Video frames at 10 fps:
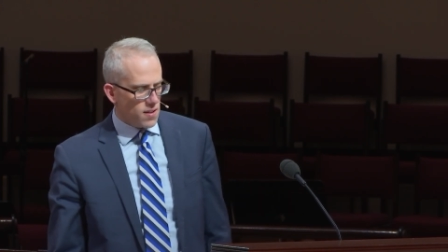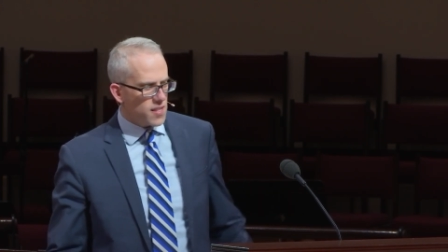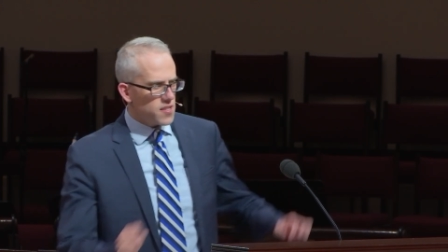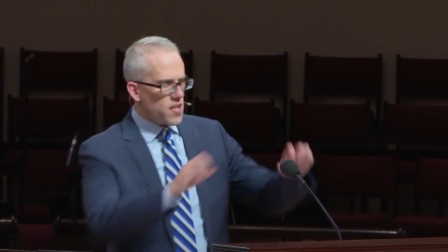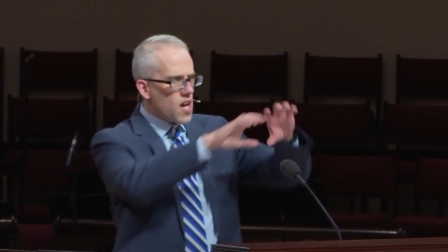
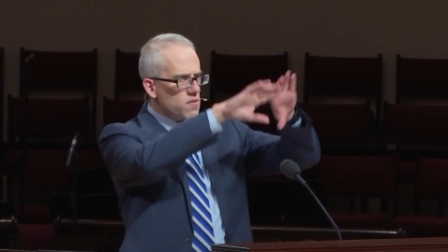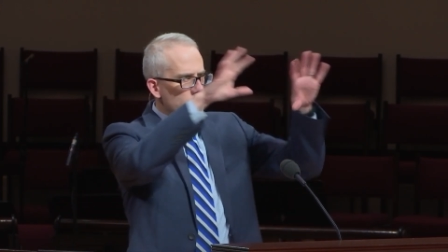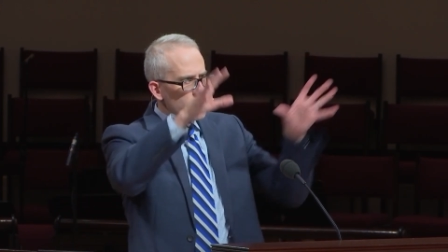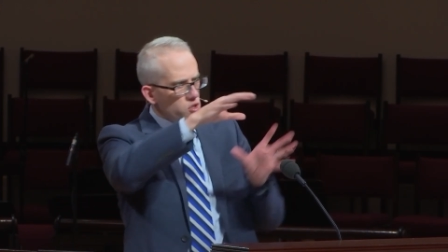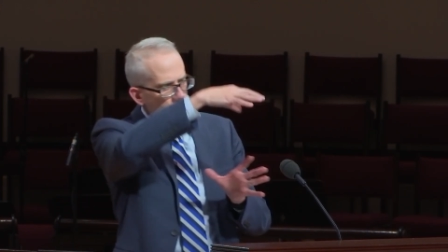let's not
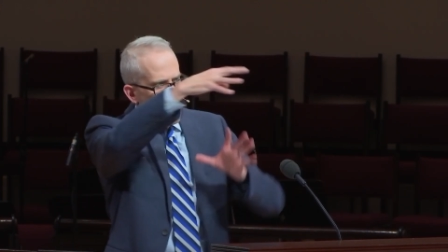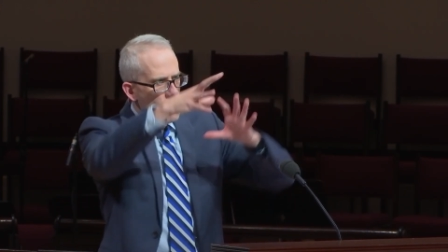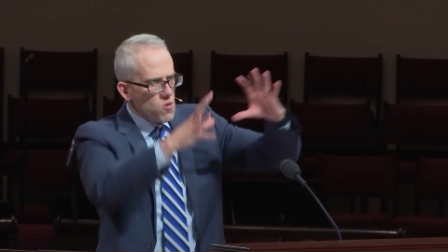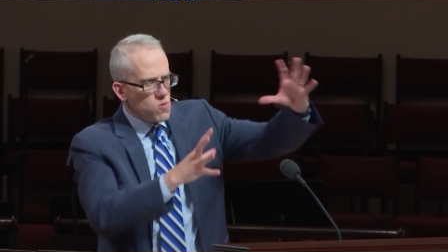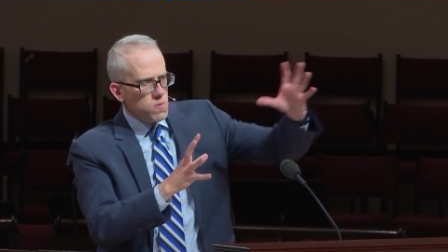
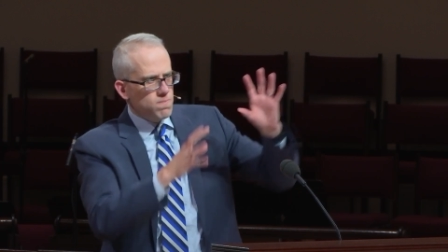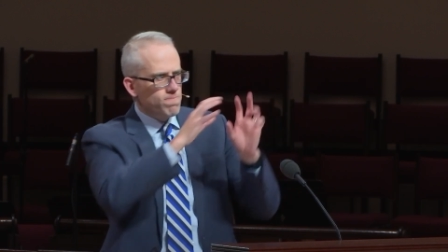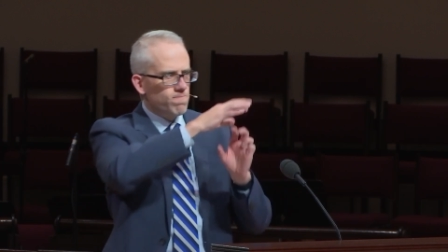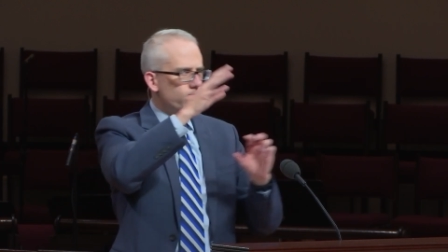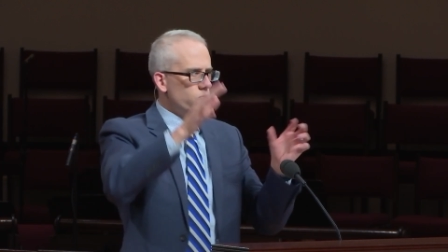so
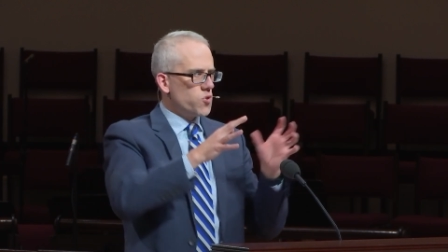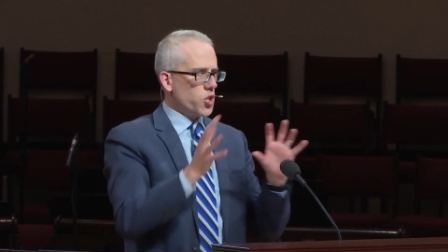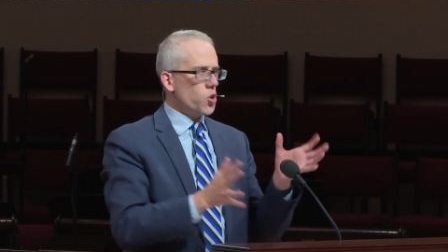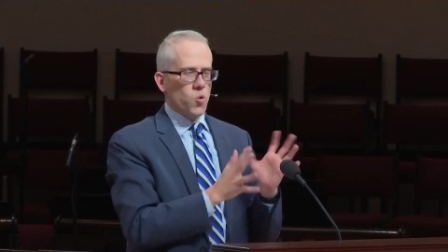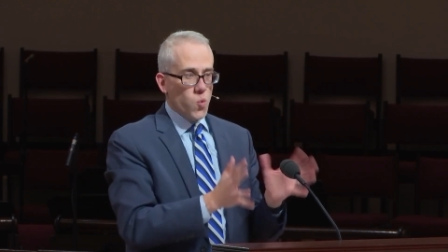
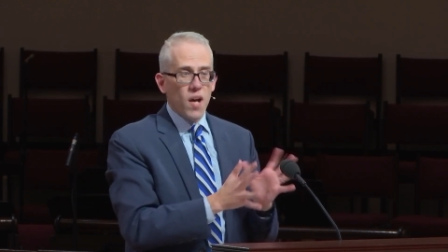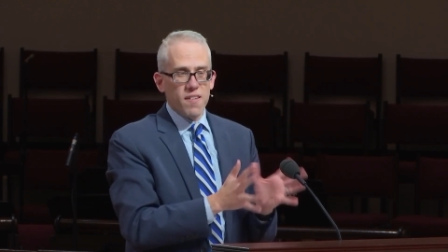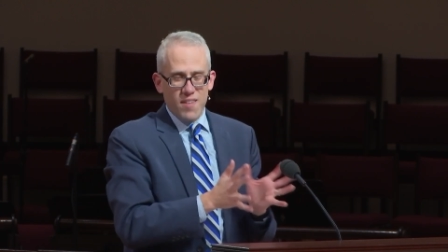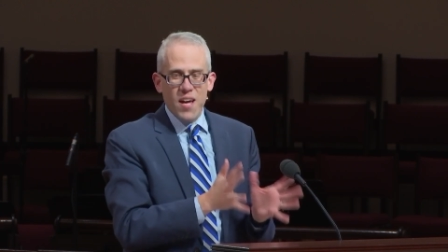do what